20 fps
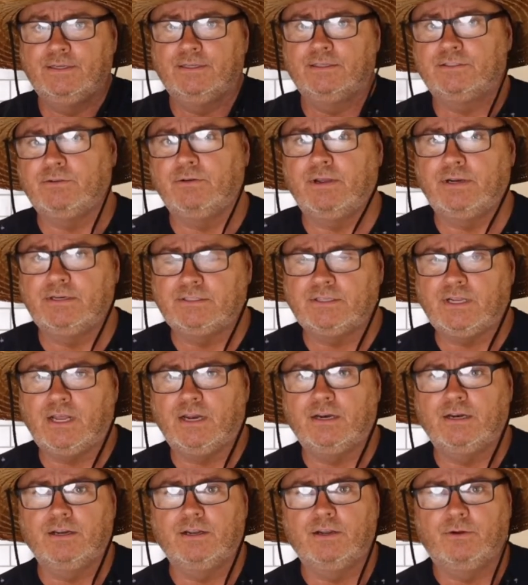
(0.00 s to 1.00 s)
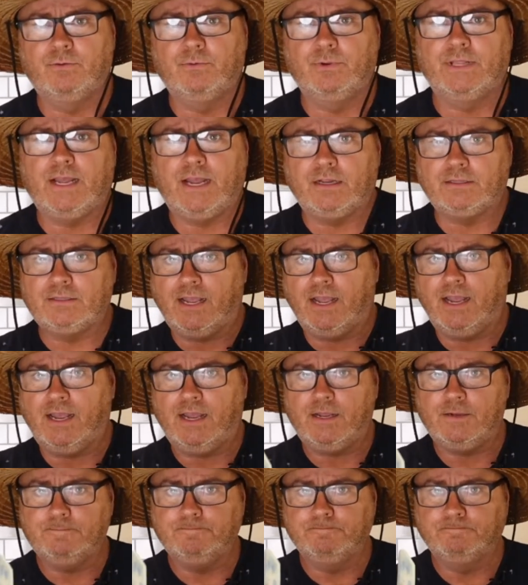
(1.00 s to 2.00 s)
So I decided to go without the
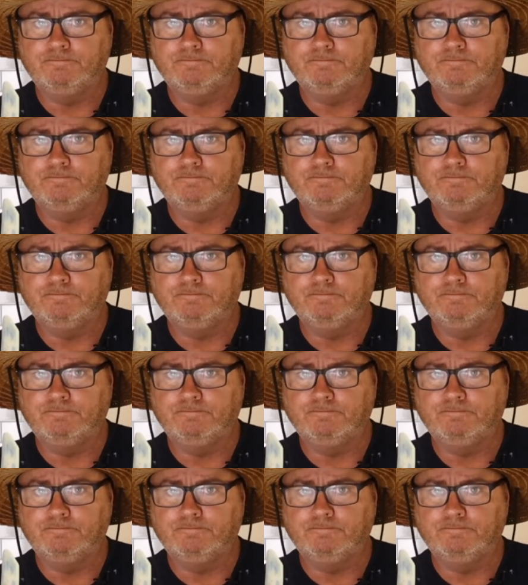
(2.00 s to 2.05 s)
hat.